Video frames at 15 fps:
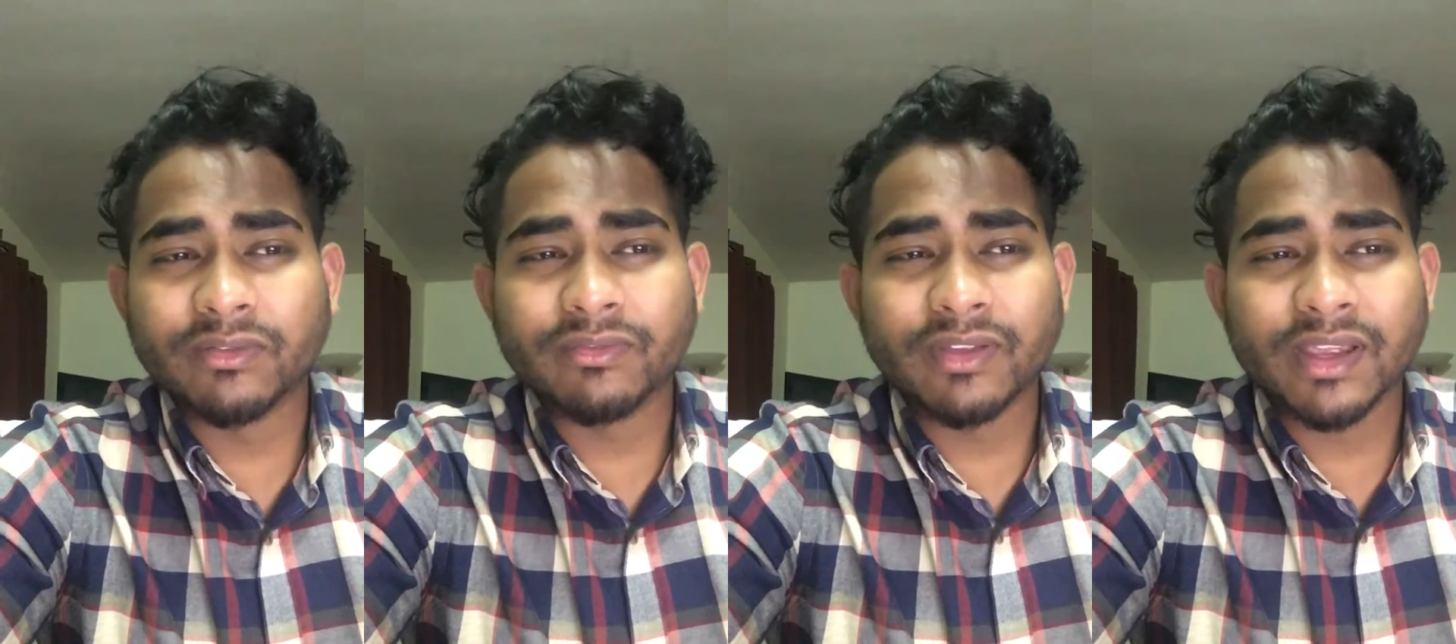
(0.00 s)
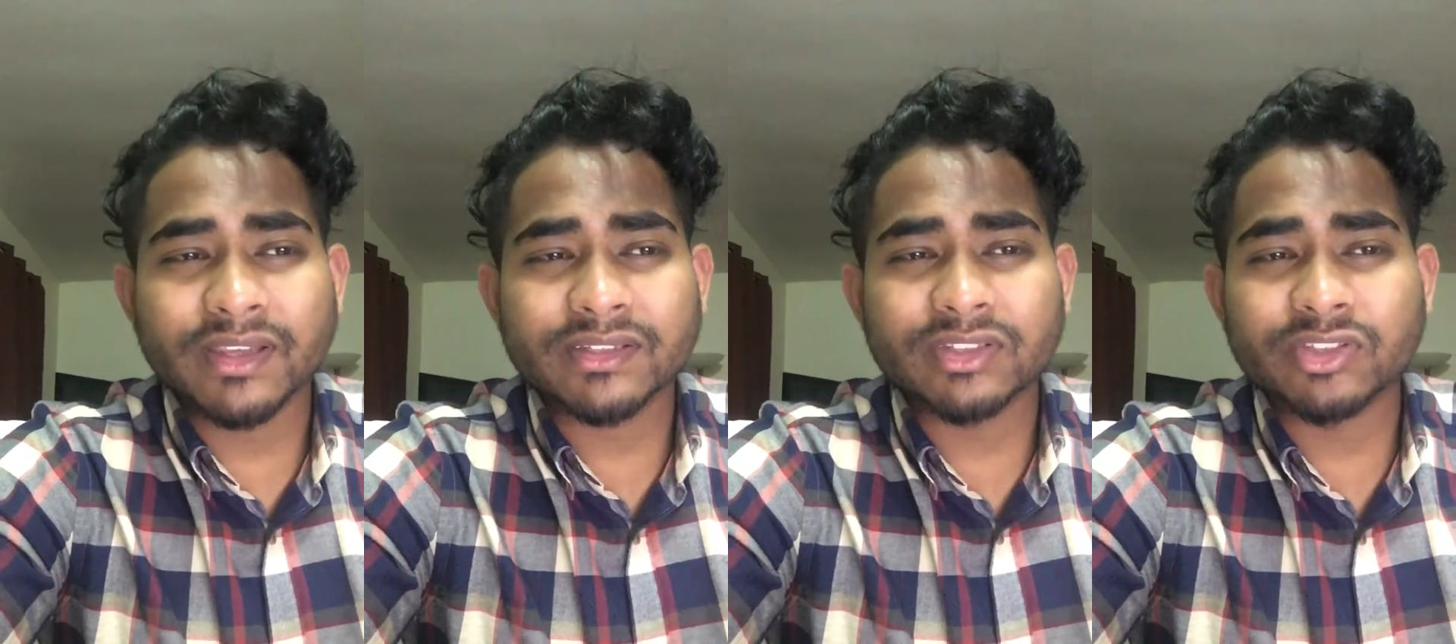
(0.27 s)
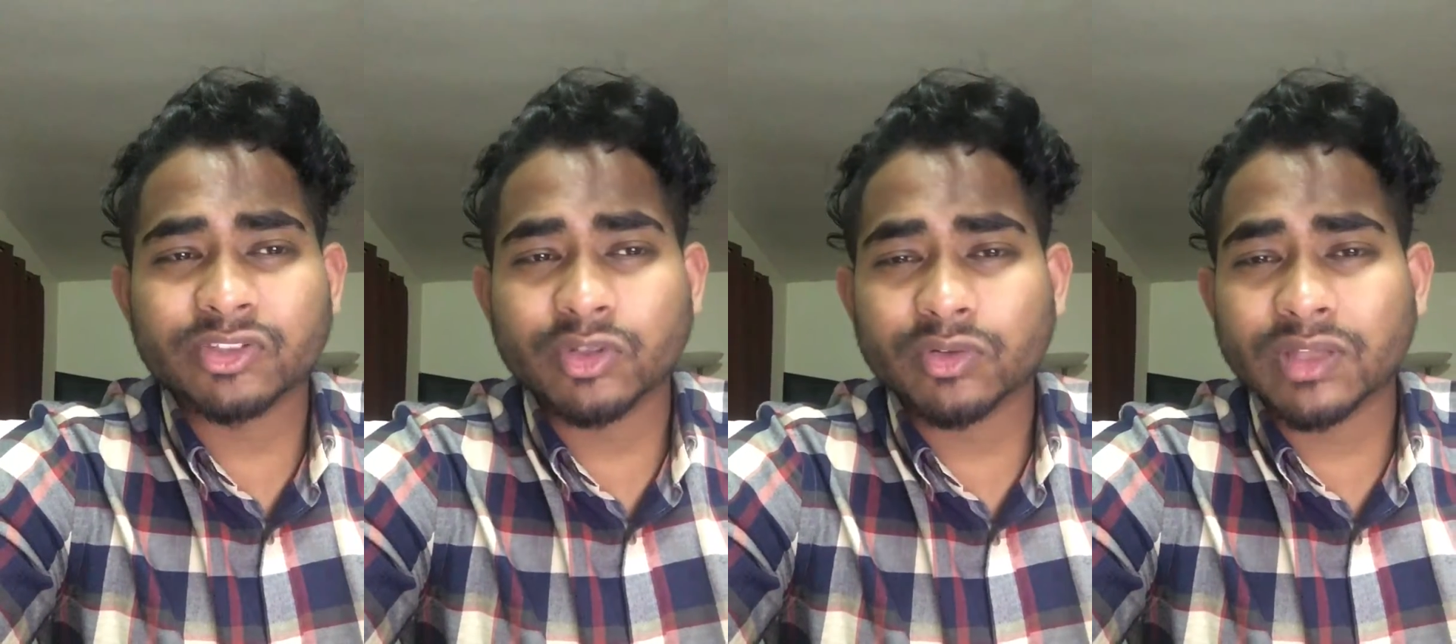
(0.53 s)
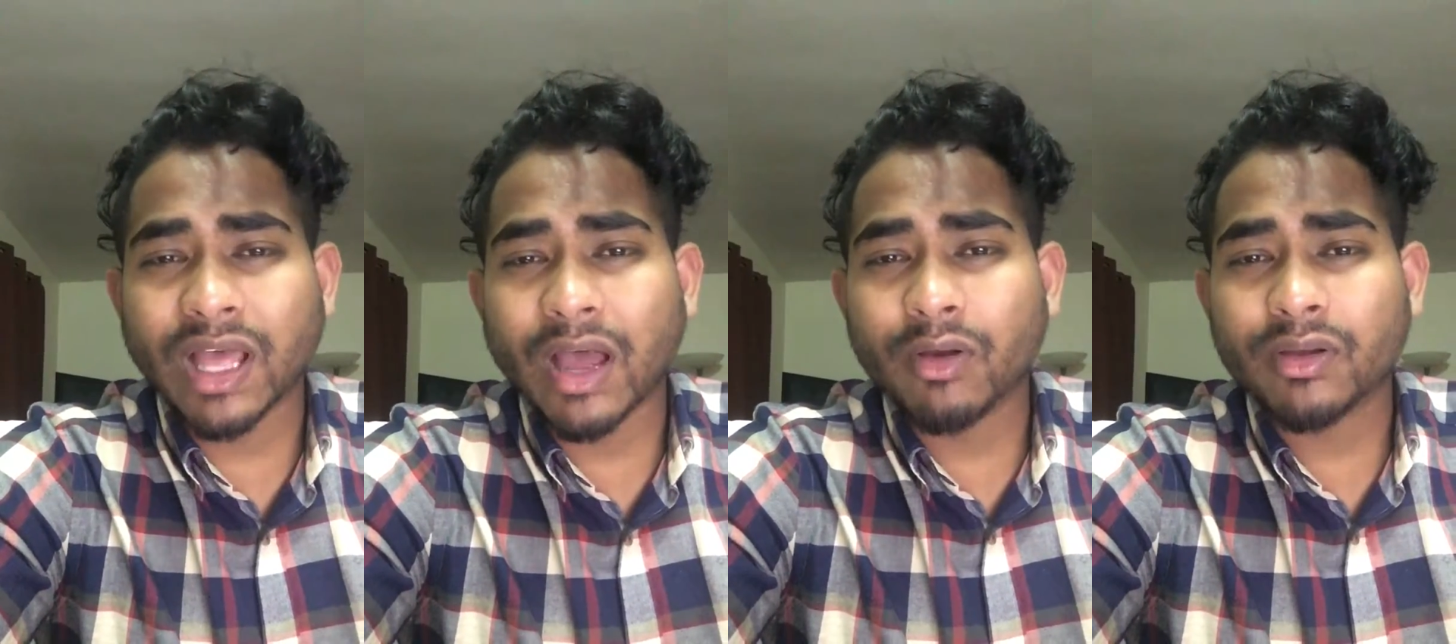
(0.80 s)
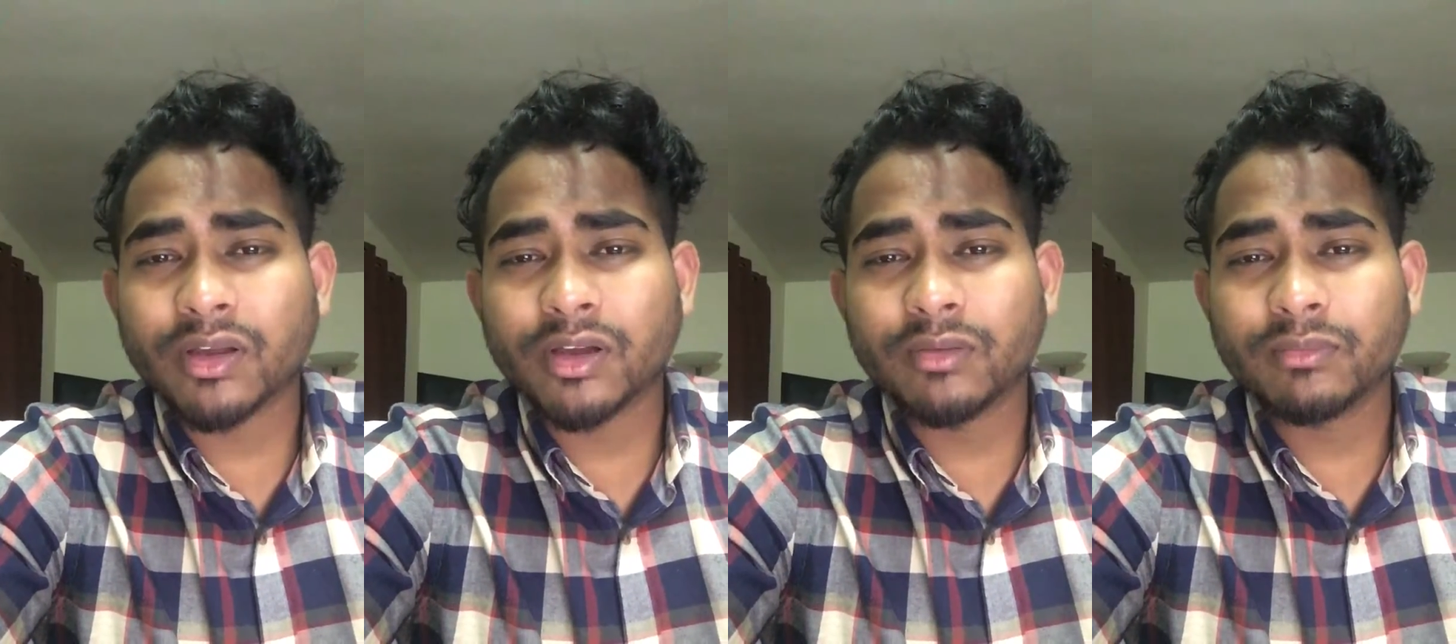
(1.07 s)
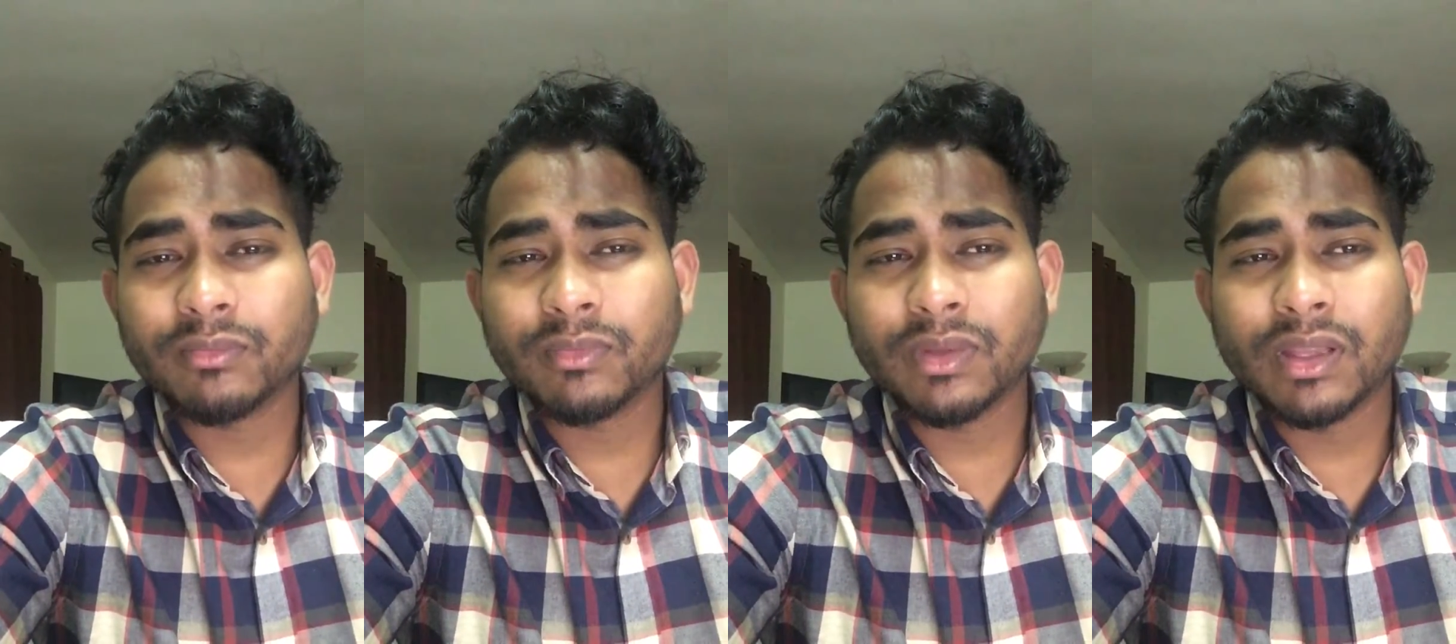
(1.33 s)
effects and show the
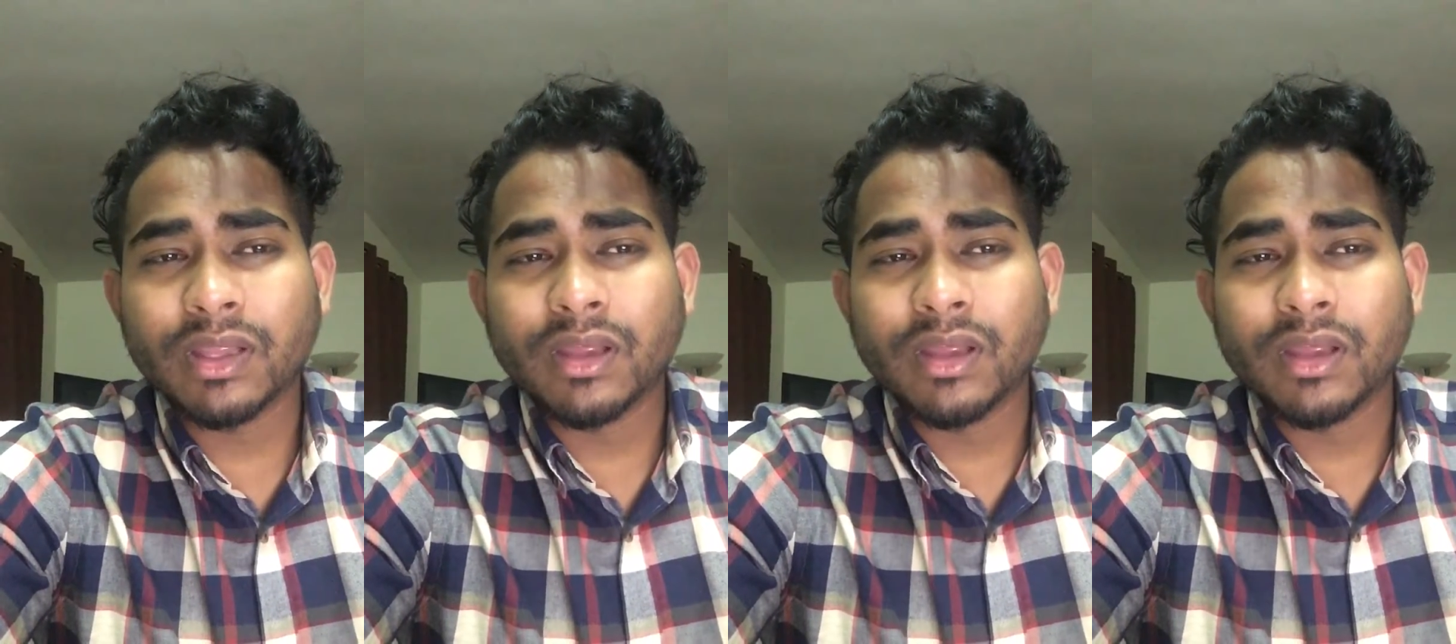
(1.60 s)
outcome